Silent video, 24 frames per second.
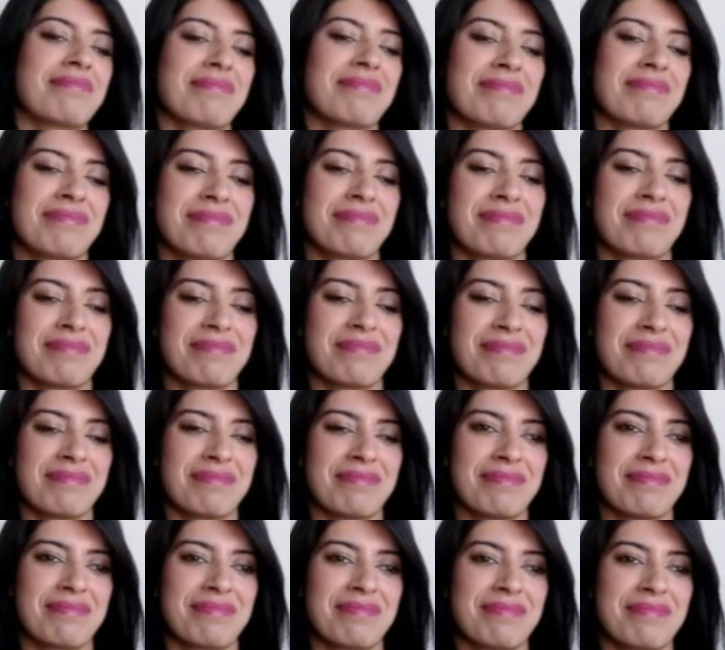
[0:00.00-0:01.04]

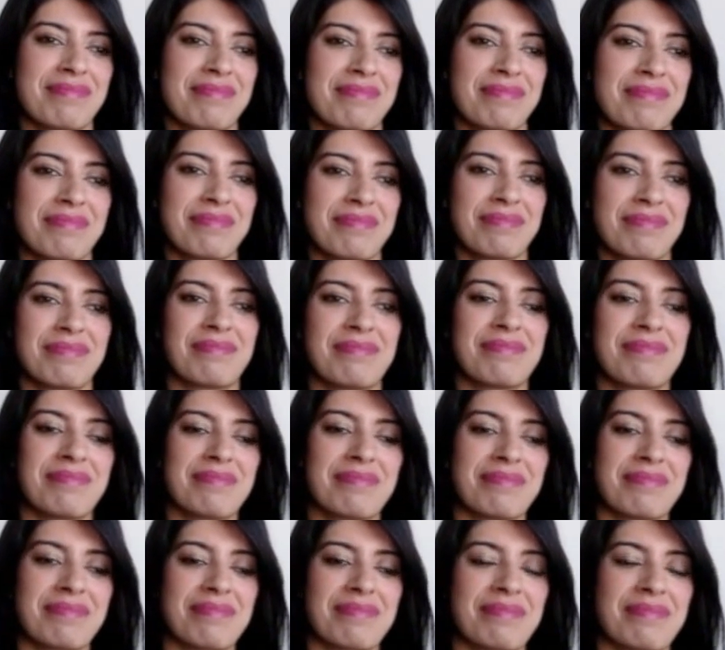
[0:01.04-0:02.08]

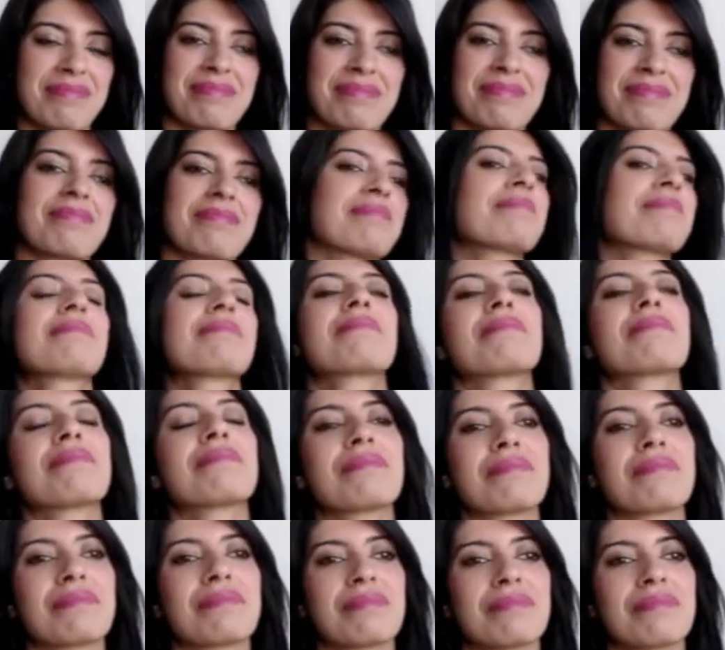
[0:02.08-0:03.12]

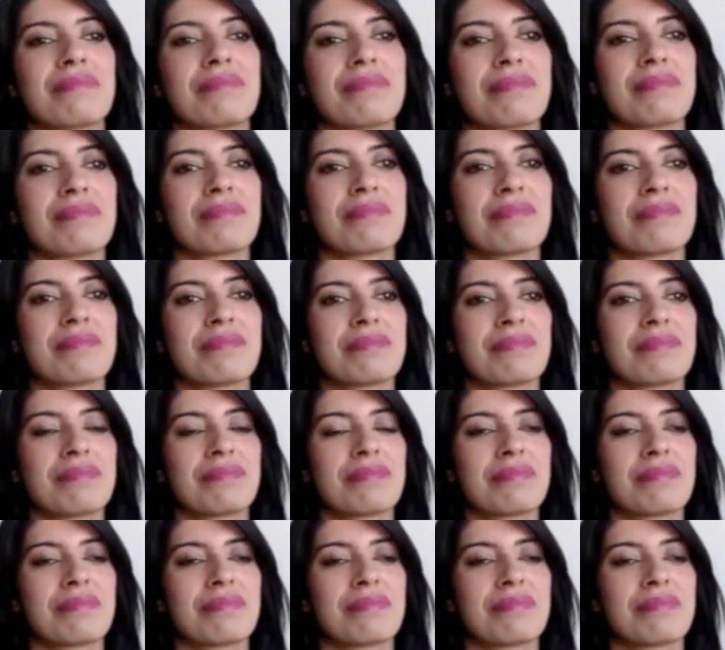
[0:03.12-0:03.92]
No words are spoken by the person on screen.